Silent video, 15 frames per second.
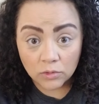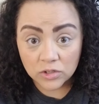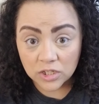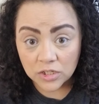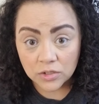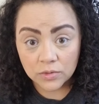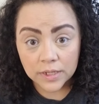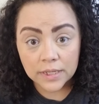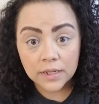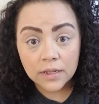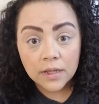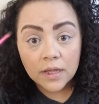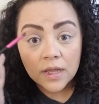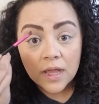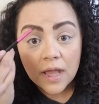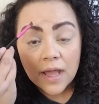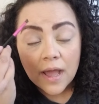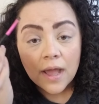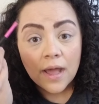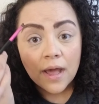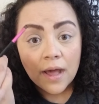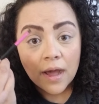to do it.
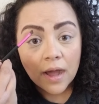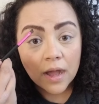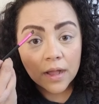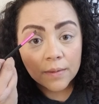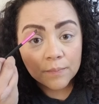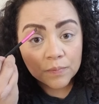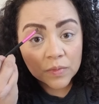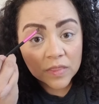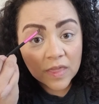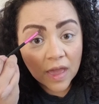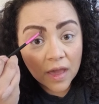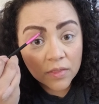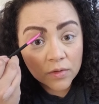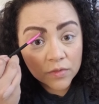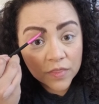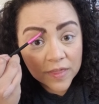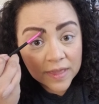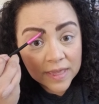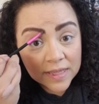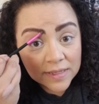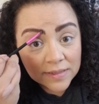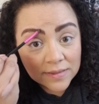The other thing
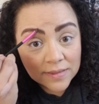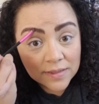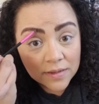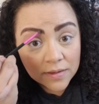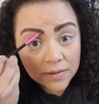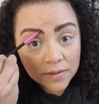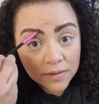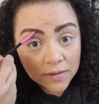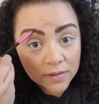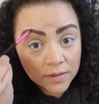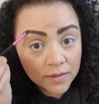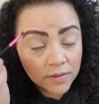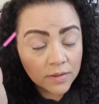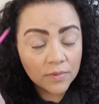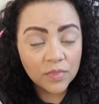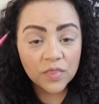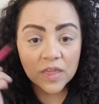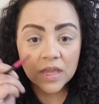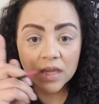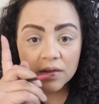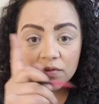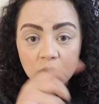is,
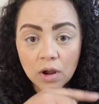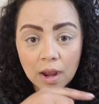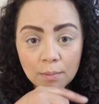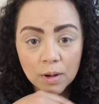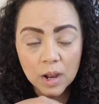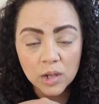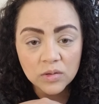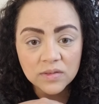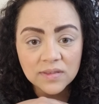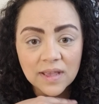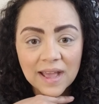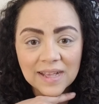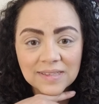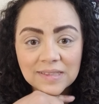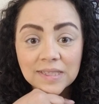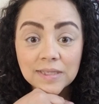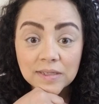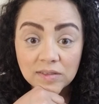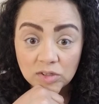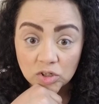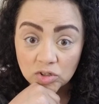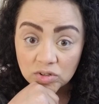think of your eyebrows as
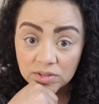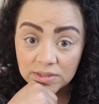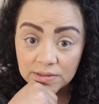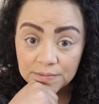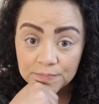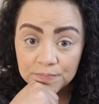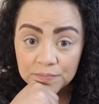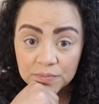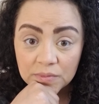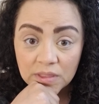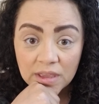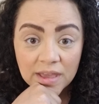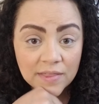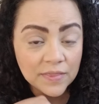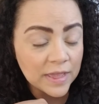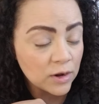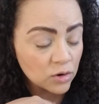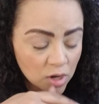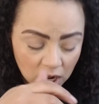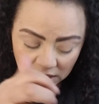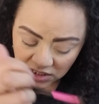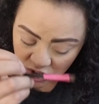sisters. They are
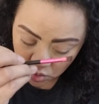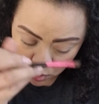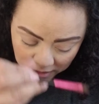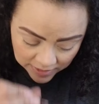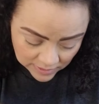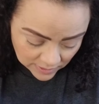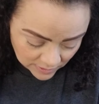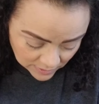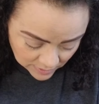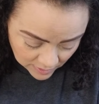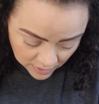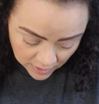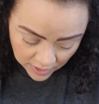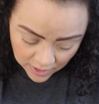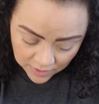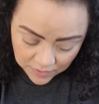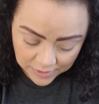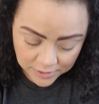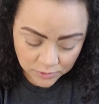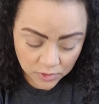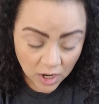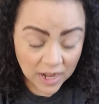not twins. They
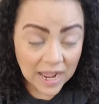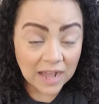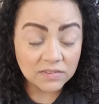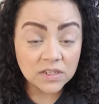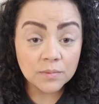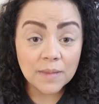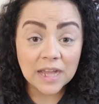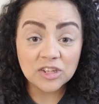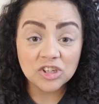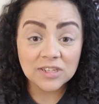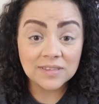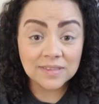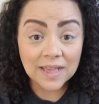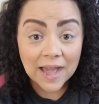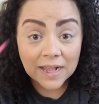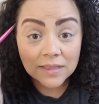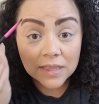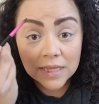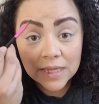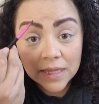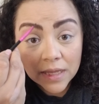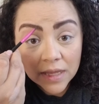do not have to match
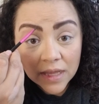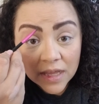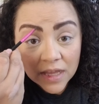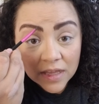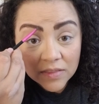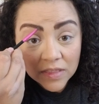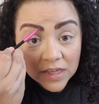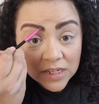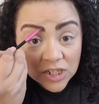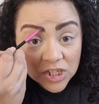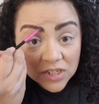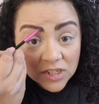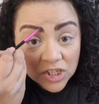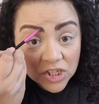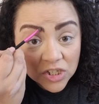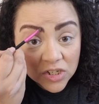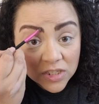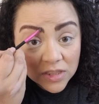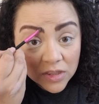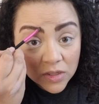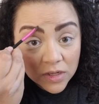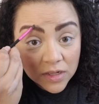exactly. They just should
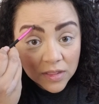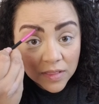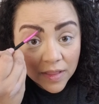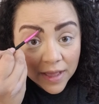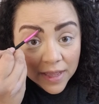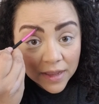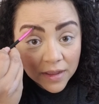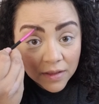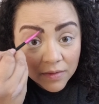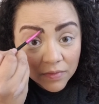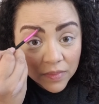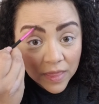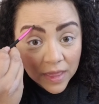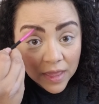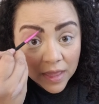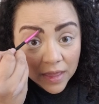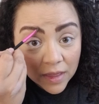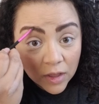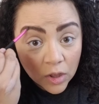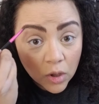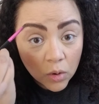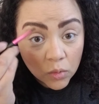look like they
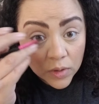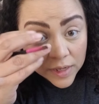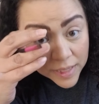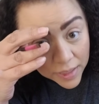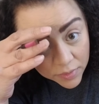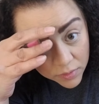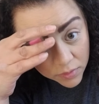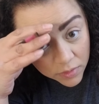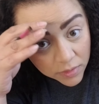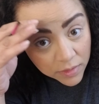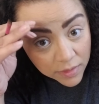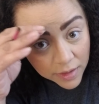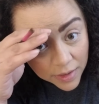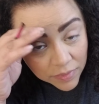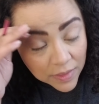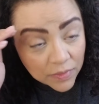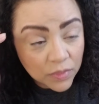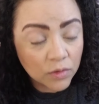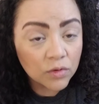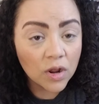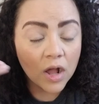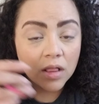go together, and that
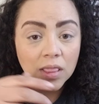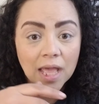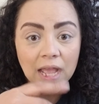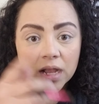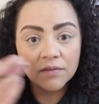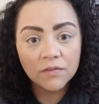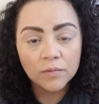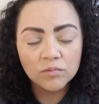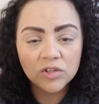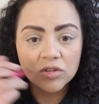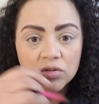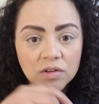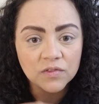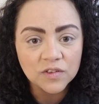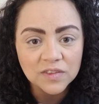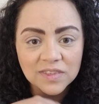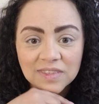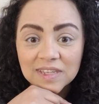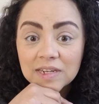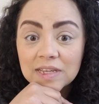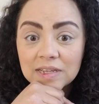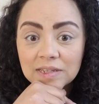they're not like from 2 different
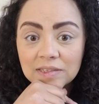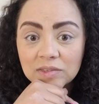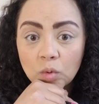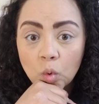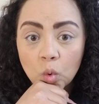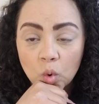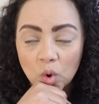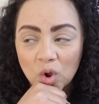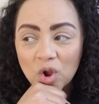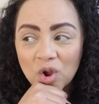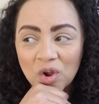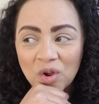cities or,